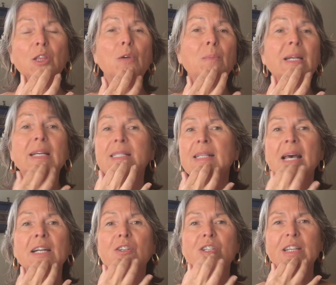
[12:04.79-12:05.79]
luminous
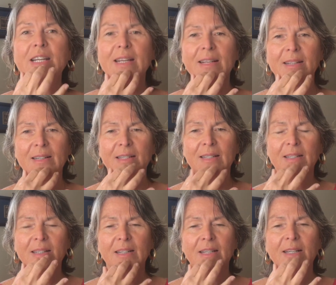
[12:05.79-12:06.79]
energy
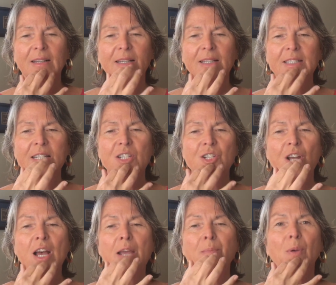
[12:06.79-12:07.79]
to
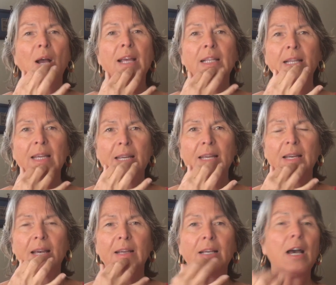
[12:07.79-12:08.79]
shine brightly
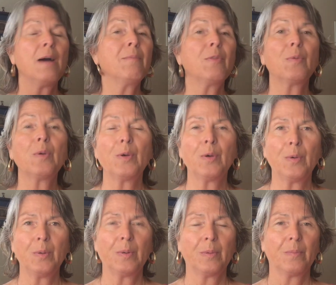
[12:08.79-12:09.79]
and come
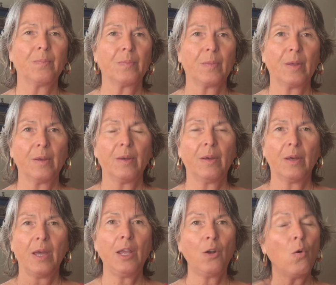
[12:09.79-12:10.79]
through
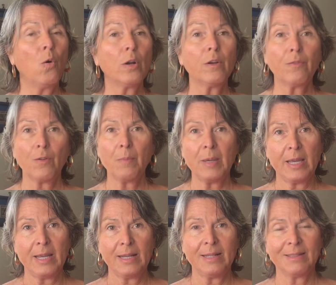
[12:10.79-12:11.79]
in order for
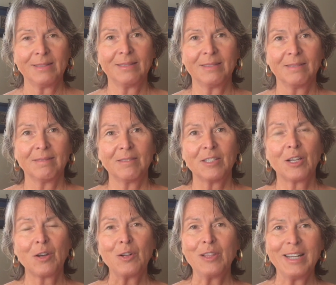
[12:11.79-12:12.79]
me to
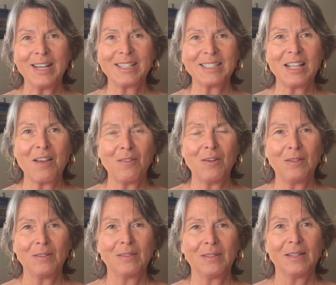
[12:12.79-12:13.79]
go to the next level,
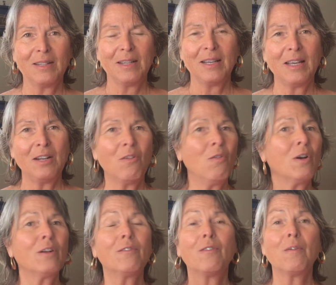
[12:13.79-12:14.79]
in
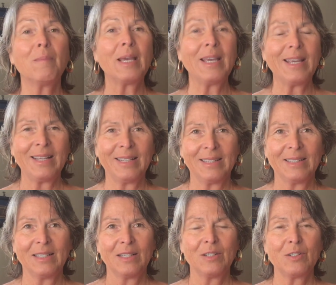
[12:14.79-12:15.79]
order for me
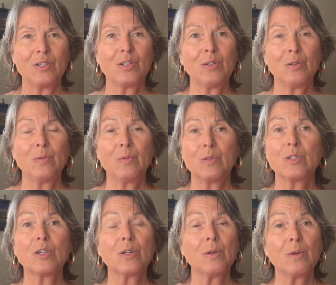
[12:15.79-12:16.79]
to
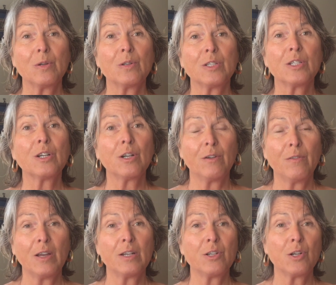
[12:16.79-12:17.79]
serve
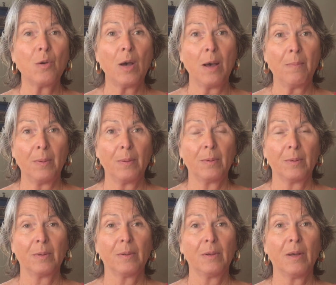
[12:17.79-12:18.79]
and show up
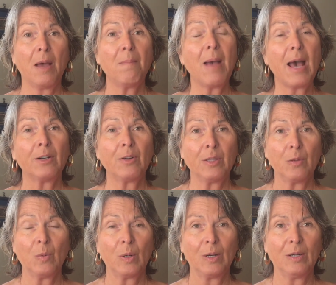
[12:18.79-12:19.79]
and matter in the
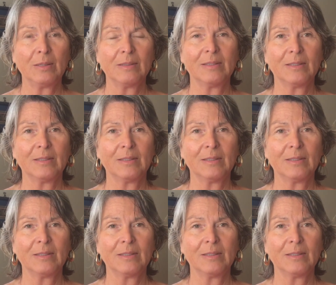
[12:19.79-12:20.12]
world,